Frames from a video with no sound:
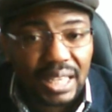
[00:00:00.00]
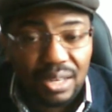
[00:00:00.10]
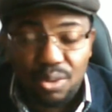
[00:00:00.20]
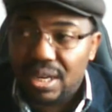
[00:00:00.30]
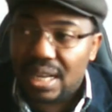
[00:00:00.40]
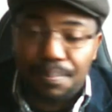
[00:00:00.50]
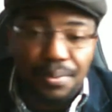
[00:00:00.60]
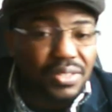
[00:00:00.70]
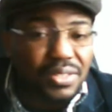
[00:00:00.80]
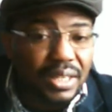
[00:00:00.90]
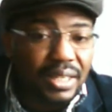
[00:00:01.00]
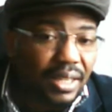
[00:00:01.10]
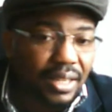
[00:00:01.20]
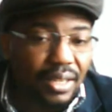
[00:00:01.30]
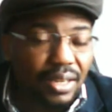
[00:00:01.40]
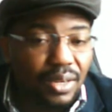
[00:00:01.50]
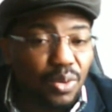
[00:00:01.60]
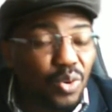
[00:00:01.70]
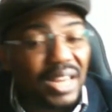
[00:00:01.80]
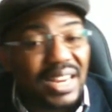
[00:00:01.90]
Look at Putin.
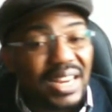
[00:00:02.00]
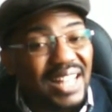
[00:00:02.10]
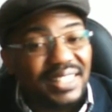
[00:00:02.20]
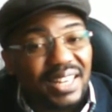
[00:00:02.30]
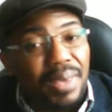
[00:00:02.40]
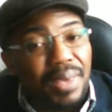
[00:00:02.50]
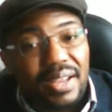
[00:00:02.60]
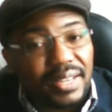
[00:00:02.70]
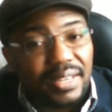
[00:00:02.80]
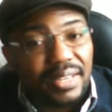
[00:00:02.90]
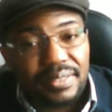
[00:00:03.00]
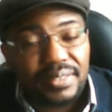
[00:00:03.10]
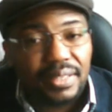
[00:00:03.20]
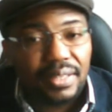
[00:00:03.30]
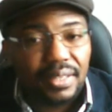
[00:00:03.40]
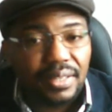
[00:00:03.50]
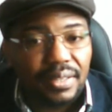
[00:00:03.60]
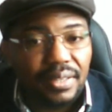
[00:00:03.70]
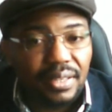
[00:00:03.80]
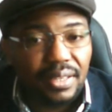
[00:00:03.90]
Look at Angela Merkel.
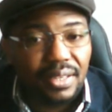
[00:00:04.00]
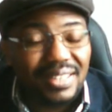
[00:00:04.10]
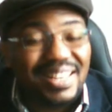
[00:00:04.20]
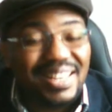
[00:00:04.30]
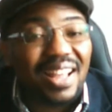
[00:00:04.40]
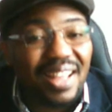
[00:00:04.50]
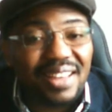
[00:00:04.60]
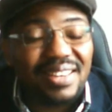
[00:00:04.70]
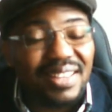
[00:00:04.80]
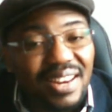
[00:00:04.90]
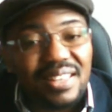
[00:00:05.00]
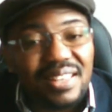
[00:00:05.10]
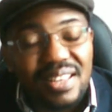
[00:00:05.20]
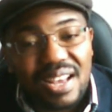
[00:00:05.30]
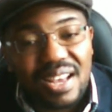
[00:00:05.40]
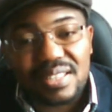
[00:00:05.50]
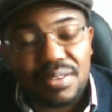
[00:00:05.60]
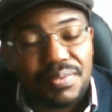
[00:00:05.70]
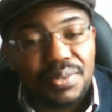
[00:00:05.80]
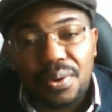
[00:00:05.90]
They are the great leaders
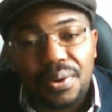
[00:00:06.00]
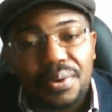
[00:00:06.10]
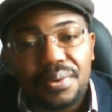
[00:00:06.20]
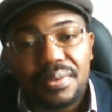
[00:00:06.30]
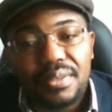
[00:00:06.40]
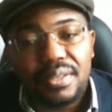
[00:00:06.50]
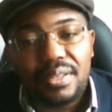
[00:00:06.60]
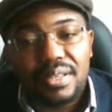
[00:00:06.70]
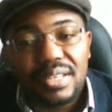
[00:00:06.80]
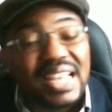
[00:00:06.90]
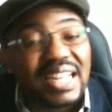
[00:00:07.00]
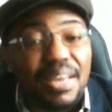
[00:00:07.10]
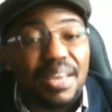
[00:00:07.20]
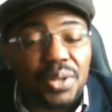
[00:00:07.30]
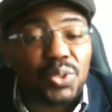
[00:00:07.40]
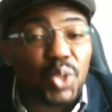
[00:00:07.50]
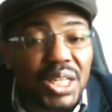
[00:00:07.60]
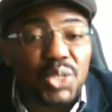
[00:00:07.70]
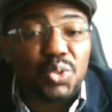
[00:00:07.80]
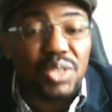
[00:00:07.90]
of the world. They keep on
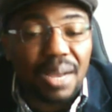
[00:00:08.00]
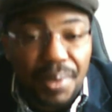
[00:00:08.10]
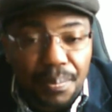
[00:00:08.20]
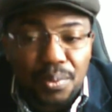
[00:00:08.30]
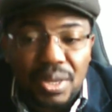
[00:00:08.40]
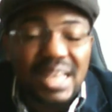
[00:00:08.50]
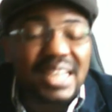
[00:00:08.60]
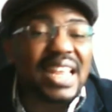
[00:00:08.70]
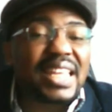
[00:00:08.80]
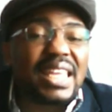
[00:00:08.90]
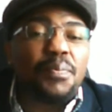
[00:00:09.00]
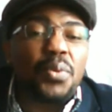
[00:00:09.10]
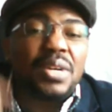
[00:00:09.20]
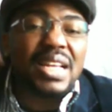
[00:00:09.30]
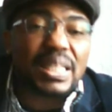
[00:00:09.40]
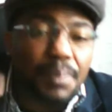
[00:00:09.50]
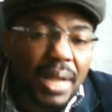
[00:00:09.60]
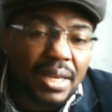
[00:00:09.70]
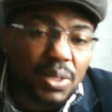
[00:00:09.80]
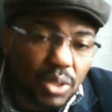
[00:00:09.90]
talking to their people. They keep on
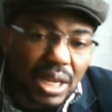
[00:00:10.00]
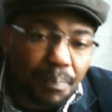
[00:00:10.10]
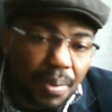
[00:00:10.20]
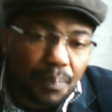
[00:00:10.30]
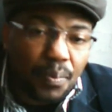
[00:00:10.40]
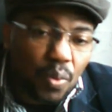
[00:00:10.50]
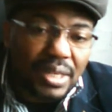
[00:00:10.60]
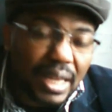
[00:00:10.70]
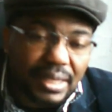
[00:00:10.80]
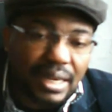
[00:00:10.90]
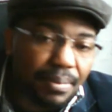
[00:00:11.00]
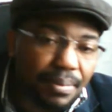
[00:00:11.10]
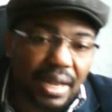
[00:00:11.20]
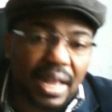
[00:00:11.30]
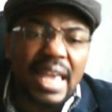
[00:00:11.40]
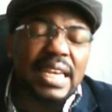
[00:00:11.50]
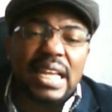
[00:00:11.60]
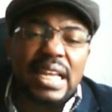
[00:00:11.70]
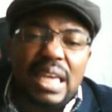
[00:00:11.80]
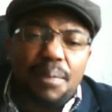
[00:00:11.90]
explaining to their people what their dreams are.
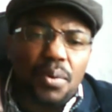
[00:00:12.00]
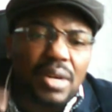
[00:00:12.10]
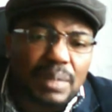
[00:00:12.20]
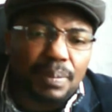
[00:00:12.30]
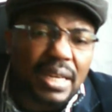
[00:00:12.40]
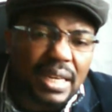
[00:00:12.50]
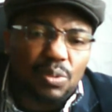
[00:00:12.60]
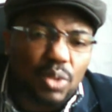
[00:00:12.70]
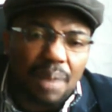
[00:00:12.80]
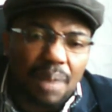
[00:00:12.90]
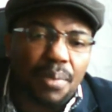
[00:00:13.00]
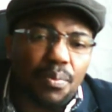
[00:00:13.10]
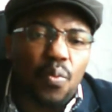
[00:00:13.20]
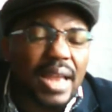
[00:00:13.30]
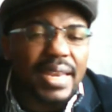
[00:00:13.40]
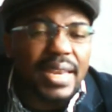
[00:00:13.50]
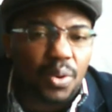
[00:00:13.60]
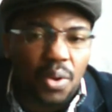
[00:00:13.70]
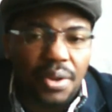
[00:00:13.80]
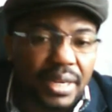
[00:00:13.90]
They keep on explaining to their people where they are
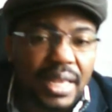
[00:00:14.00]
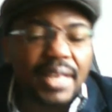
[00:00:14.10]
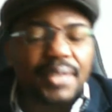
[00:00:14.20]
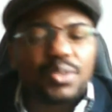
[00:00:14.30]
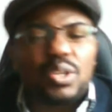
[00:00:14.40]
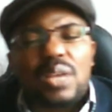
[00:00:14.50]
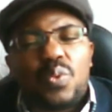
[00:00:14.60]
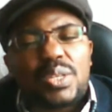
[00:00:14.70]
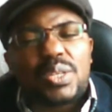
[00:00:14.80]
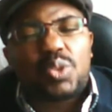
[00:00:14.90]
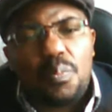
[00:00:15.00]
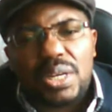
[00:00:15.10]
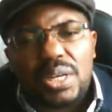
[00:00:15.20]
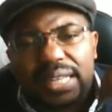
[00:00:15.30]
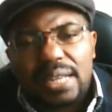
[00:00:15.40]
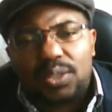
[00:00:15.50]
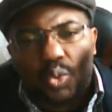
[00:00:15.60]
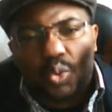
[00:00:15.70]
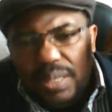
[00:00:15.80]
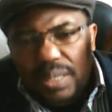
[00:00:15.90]
going, so that when somebody tries
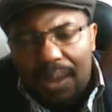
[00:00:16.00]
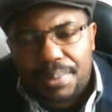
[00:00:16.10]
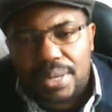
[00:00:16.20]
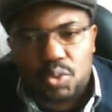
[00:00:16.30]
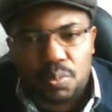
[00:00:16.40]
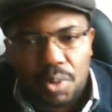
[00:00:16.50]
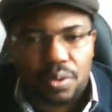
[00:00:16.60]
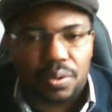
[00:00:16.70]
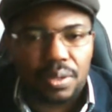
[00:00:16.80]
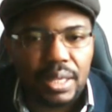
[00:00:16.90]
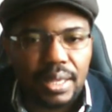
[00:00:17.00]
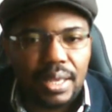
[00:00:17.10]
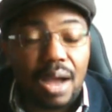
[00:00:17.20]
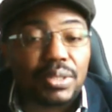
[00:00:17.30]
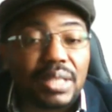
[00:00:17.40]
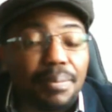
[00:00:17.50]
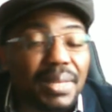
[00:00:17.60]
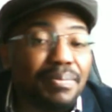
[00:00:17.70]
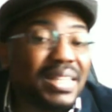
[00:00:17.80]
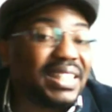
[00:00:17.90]
to twist my brain tomorrow, I will say,
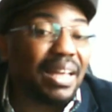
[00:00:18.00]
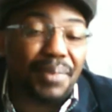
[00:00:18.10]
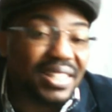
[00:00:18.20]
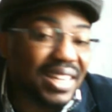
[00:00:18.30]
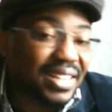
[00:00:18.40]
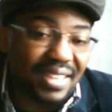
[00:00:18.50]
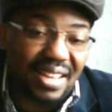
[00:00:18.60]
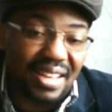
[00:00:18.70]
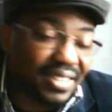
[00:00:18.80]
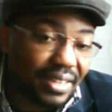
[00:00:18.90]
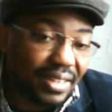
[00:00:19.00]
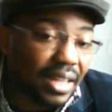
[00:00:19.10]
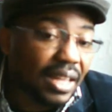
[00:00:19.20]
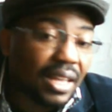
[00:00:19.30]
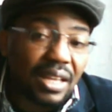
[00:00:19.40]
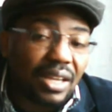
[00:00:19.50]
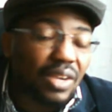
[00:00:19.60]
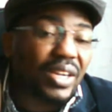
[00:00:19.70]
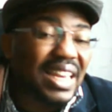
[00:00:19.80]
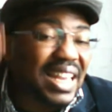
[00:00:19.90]
but Mr. President said yesterday,
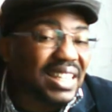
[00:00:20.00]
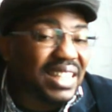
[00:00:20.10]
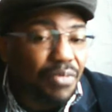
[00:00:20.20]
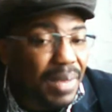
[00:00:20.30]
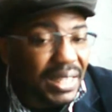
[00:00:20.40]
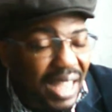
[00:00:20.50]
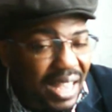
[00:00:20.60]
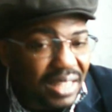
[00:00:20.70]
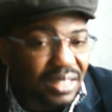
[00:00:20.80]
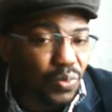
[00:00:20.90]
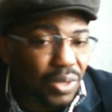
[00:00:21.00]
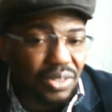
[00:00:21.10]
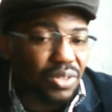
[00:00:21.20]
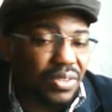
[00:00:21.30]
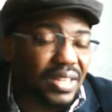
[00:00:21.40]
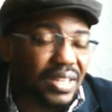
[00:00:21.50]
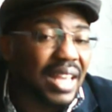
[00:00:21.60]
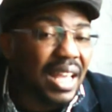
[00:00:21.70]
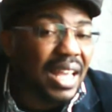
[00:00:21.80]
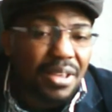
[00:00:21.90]
okay, let's give him a chance, what he just said.
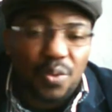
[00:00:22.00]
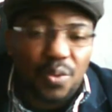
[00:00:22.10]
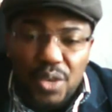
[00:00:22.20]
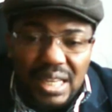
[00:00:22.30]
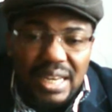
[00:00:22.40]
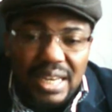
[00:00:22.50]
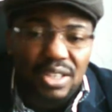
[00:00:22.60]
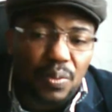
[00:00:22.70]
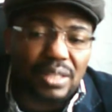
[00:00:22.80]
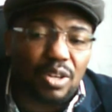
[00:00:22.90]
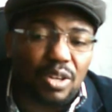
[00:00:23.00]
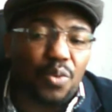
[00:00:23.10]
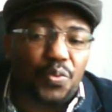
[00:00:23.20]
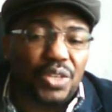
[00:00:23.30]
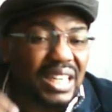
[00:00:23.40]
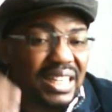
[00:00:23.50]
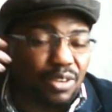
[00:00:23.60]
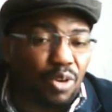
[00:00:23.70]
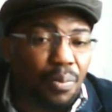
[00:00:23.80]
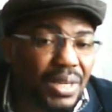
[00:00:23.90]
If he didn't do it, or if he didn't
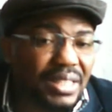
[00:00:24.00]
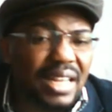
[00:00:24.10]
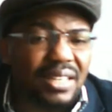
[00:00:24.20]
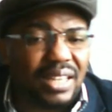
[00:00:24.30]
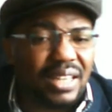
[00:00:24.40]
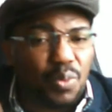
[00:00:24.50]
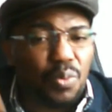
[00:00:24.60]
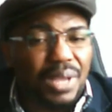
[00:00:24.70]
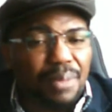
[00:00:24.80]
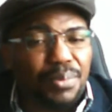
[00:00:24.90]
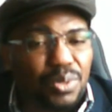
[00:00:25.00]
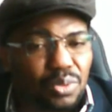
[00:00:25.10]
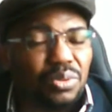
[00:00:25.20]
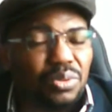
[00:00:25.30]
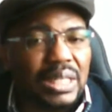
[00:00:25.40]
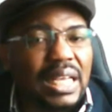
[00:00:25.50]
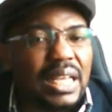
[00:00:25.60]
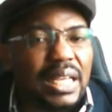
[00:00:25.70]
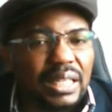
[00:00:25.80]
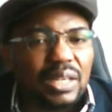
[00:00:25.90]
accomplish, then I will be able to
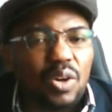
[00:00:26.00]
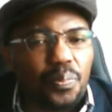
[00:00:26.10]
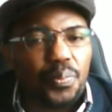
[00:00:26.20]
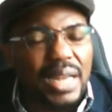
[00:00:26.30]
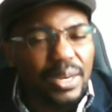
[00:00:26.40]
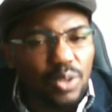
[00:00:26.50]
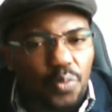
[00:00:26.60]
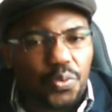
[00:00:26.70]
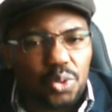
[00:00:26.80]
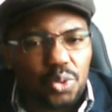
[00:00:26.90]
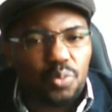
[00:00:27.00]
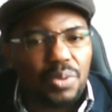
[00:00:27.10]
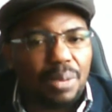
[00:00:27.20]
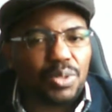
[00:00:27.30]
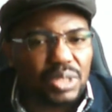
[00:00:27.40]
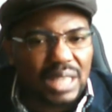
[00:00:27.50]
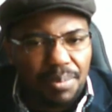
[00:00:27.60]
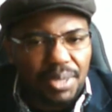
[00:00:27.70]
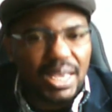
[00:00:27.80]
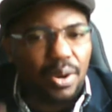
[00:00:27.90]
open a door for you to be able to
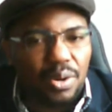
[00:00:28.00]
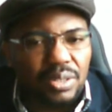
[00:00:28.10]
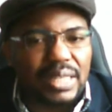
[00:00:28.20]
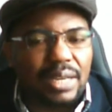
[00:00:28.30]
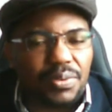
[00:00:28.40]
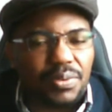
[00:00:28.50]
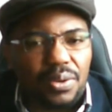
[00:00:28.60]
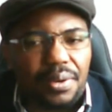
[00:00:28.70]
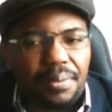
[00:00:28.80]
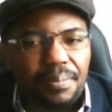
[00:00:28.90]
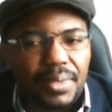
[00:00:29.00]
tell me your own side of story.